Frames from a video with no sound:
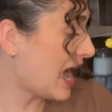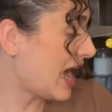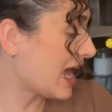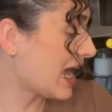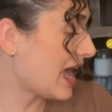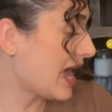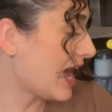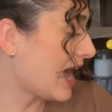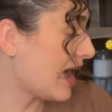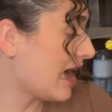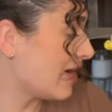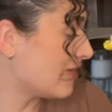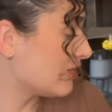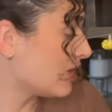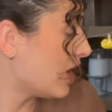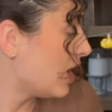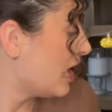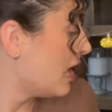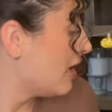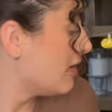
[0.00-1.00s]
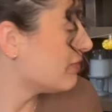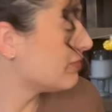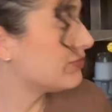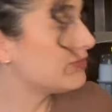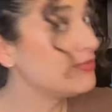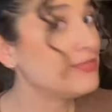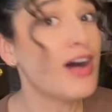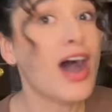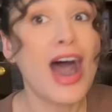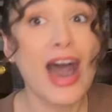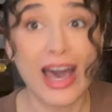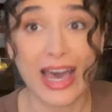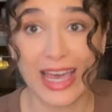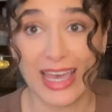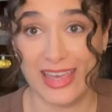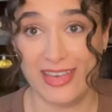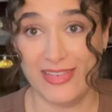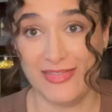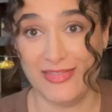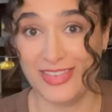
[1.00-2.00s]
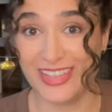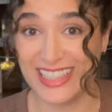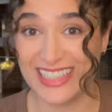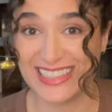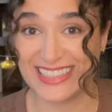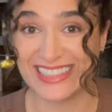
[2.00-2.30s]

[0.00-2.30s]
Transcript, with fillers: I have five,